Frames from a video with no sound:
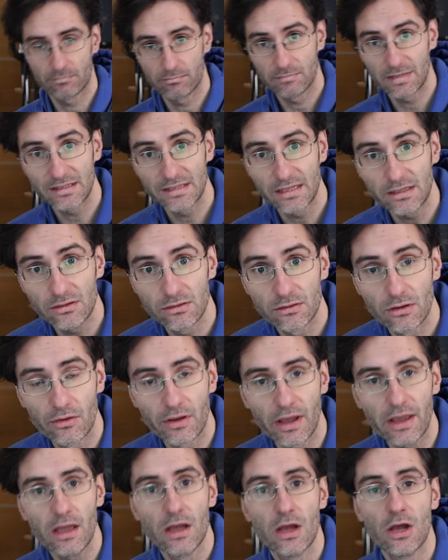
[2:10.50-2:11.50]
Make sense?
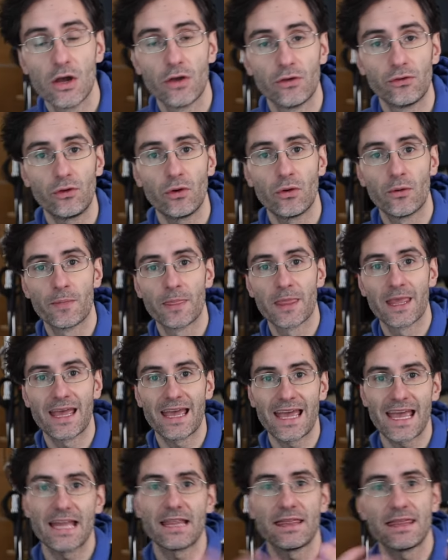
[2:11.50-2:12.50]
Okay. So,
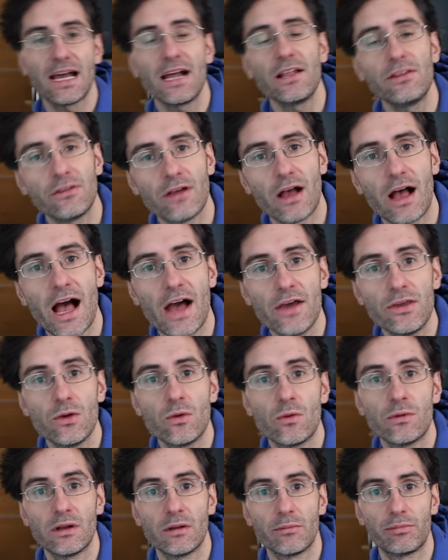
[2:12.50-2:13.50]
and that's how you
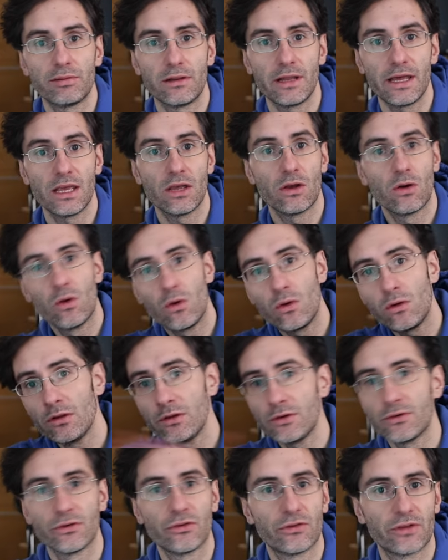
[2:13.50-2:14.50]
want to play all
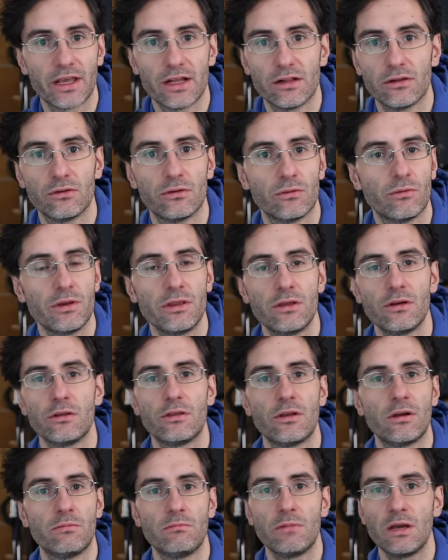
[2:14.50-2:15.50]
your scales, whether
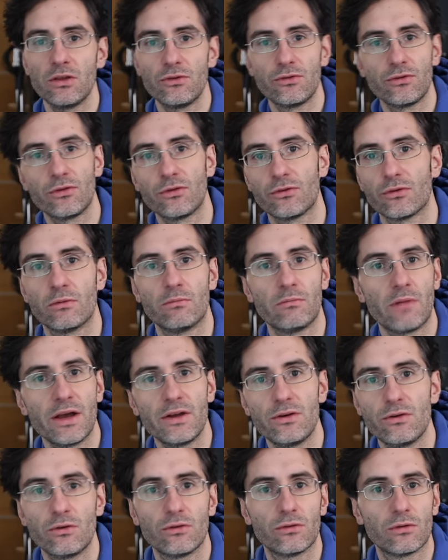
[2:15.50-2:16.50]
they're majors or
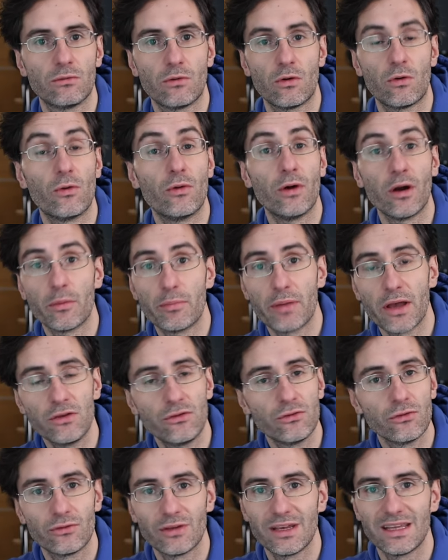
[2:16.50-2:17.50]
minors or
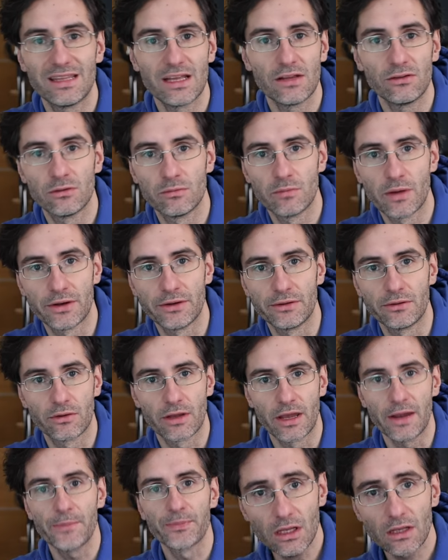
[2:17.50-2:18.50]
arpeggios, it doesn't matter.
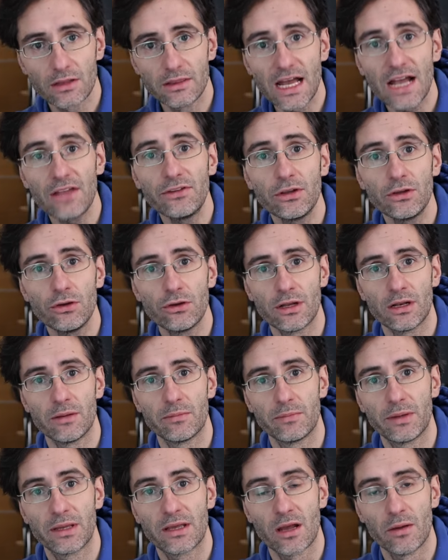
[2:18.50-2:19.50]
Okay. That's how you're going
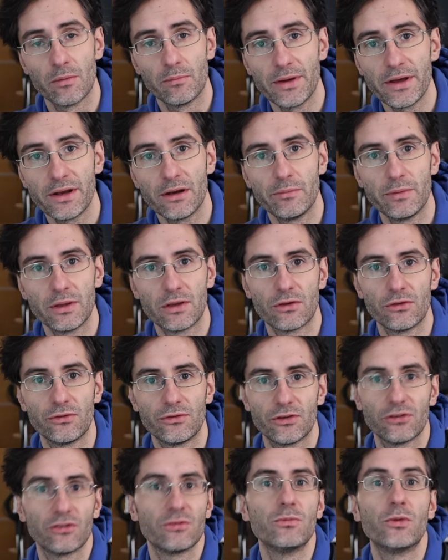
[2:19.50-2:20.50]
to become better, because
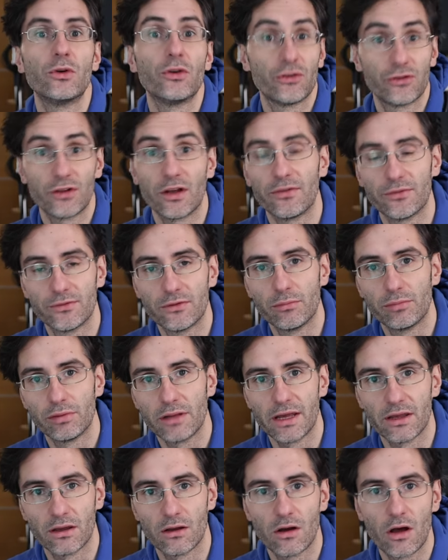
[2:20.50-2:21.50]
there's more stuff to
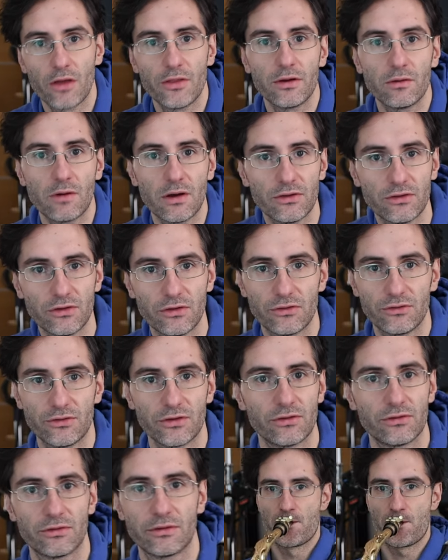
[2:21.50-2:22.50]
play. Otherwise, it's
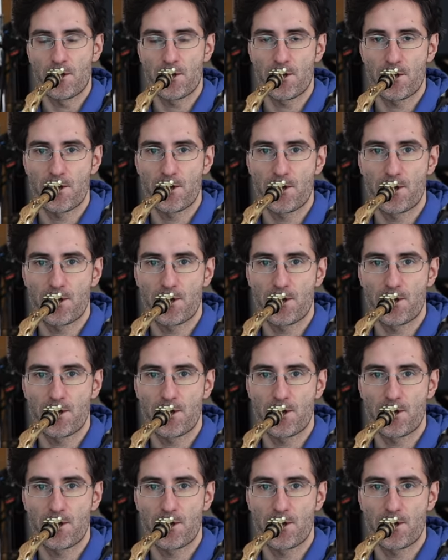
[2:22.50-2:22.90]
just, you